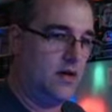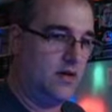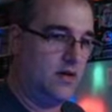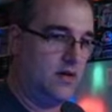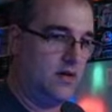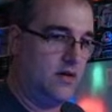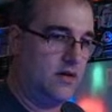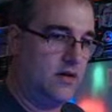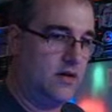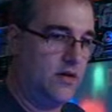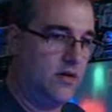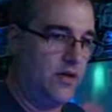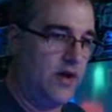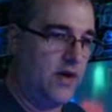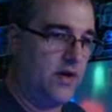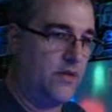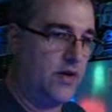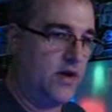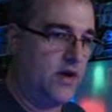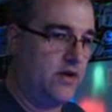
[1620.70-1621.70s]
Could go
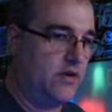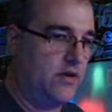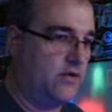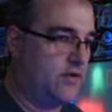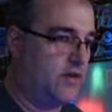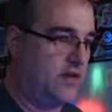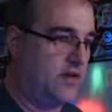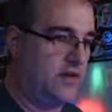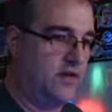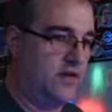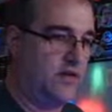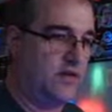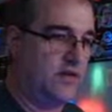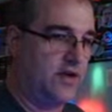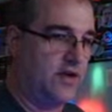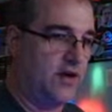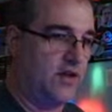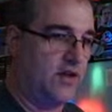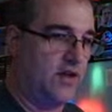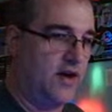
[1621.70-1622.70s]
anywhere. North
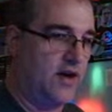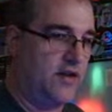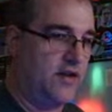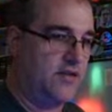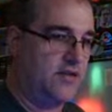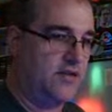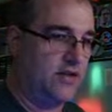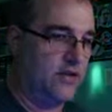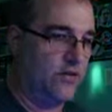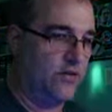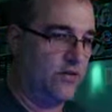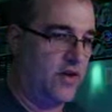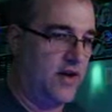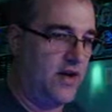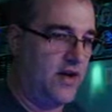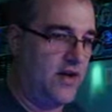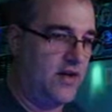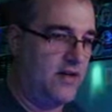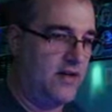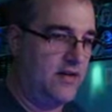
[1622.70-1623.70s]
Carolina's in the
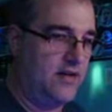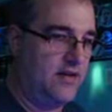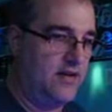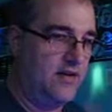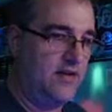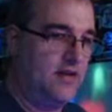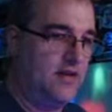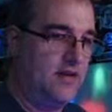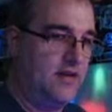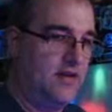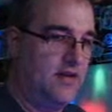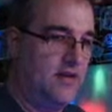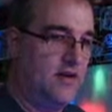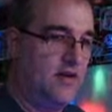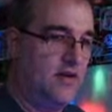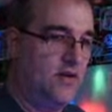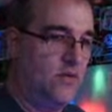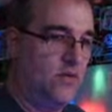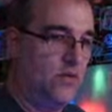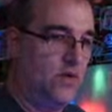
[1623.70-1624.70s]
red.
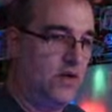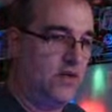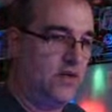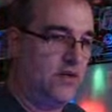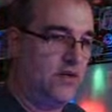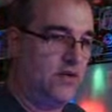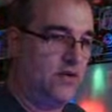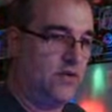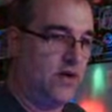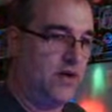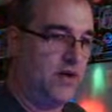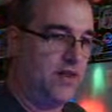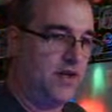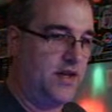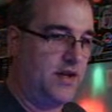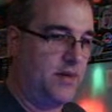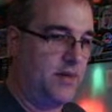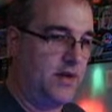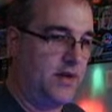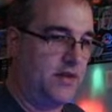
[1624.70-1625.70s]
What do I
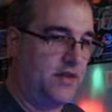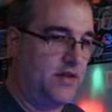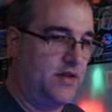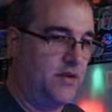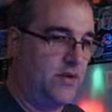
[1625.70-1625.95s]
think about the new